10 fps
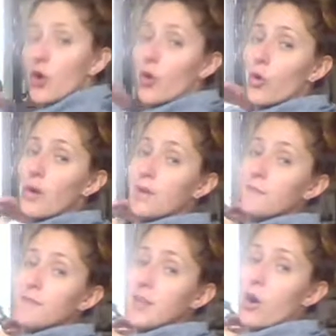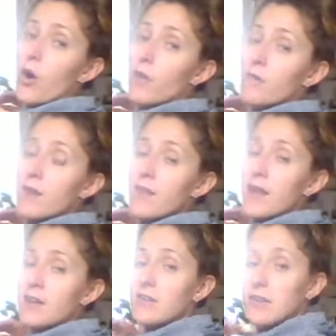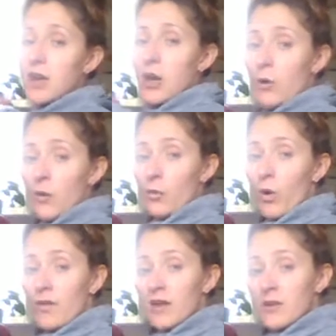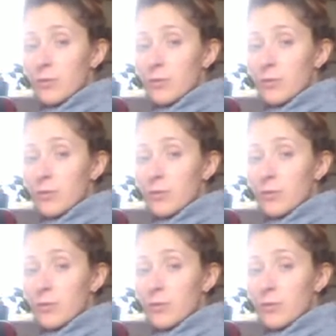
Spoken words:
or lifting off like this. We want